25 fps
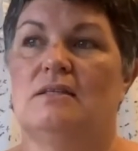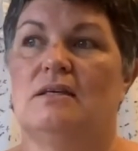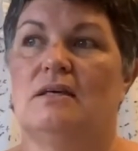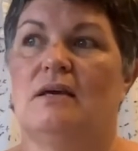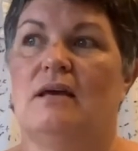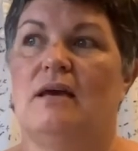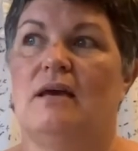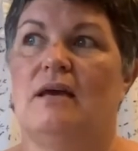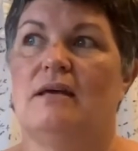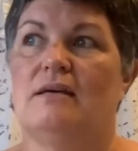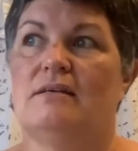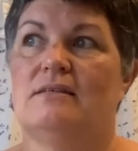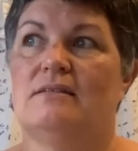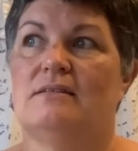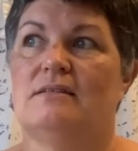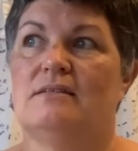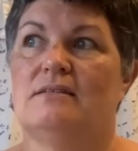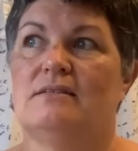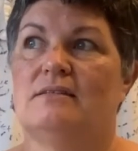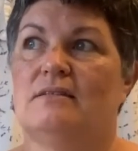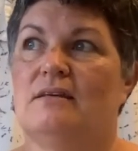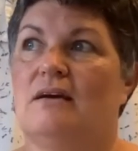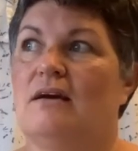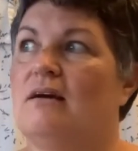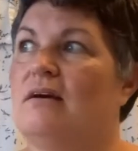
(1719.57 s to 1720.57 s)

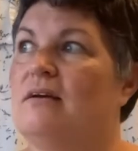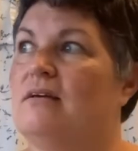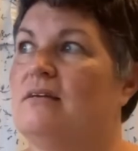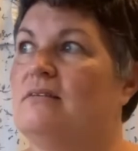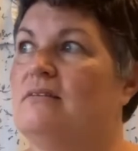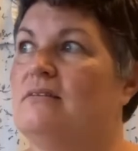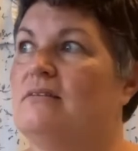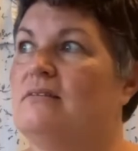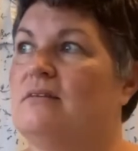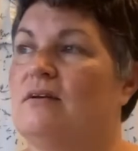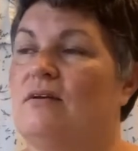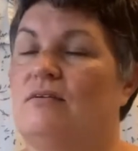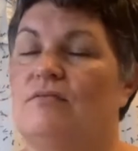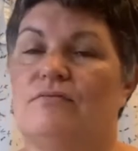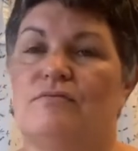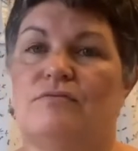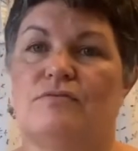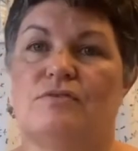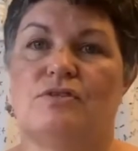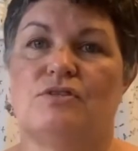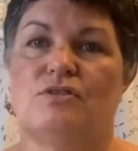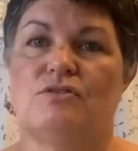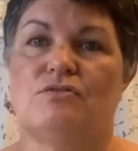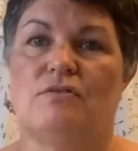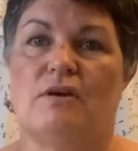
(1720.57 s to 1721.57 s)
exercise
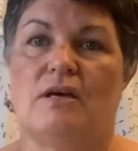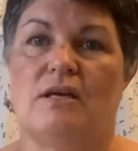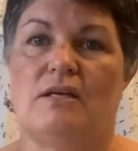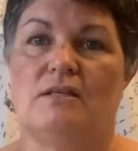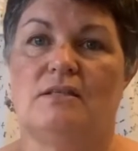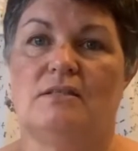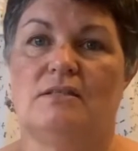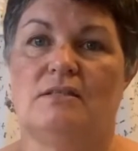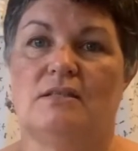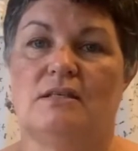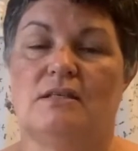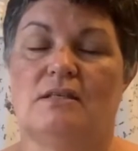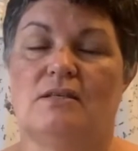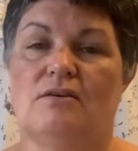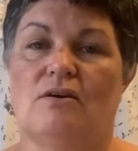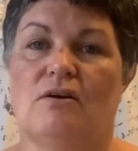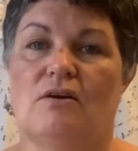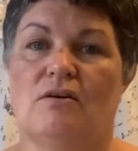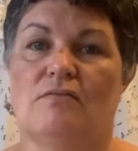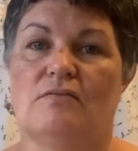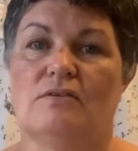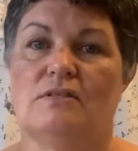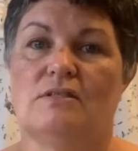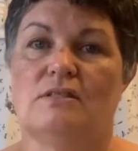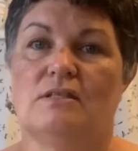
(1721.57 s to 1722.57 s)
self-restraint in
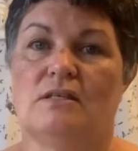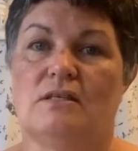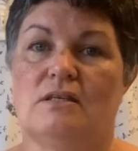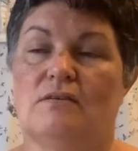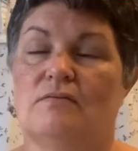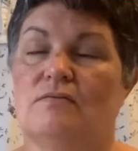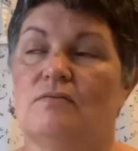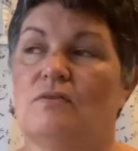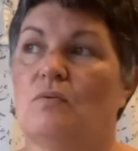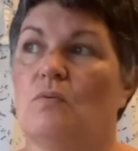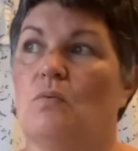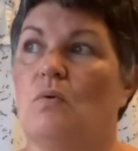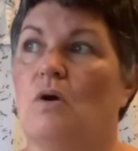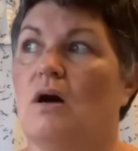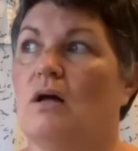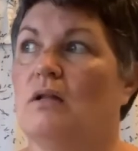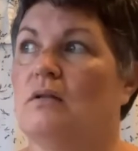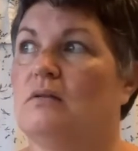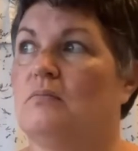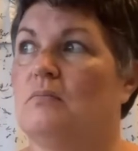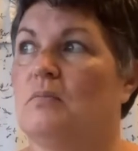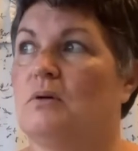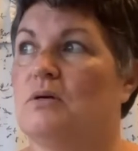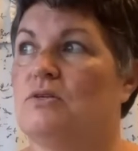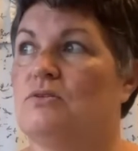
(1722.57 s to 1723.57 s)
harvesting of the wild
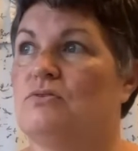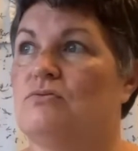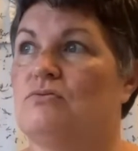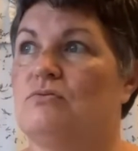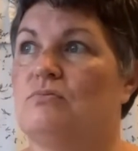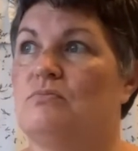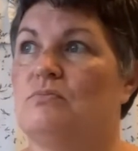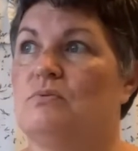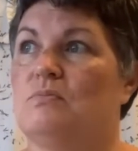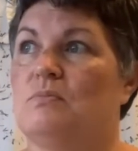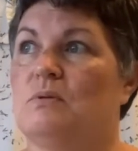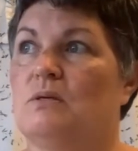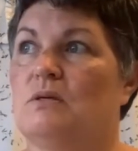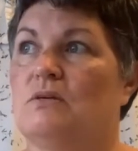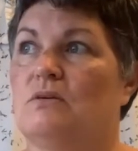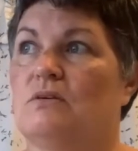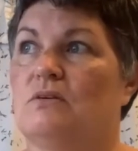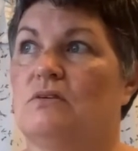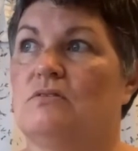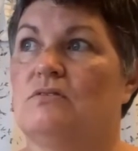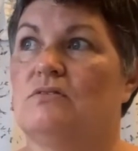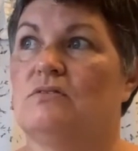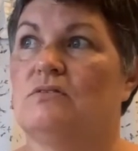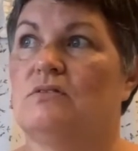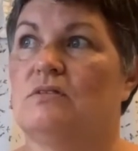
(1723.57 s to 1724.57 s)
mushrooms
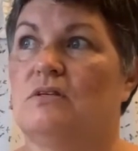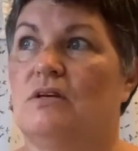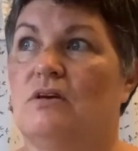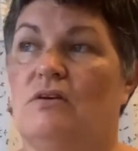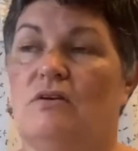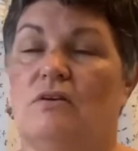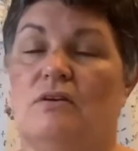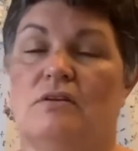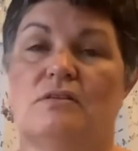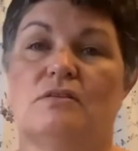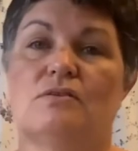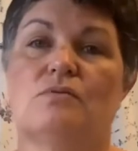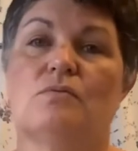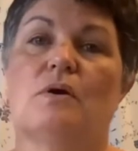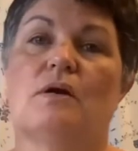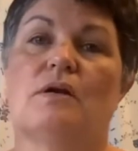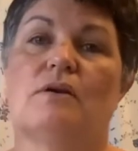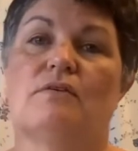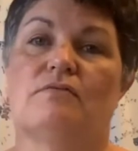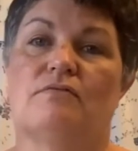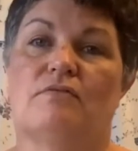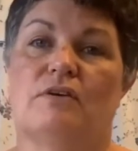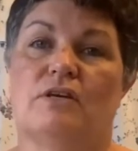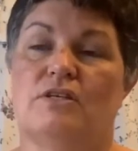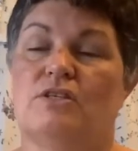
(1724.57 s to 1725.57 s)
because it's quite a
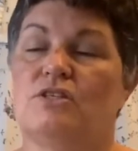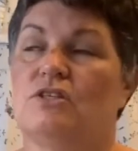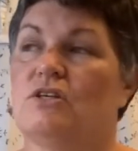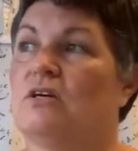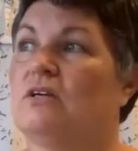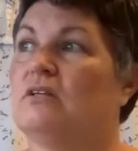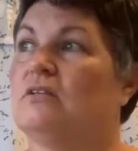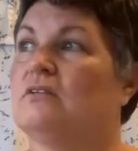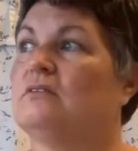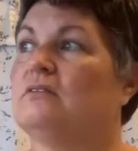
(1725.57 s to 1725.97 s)
fragile.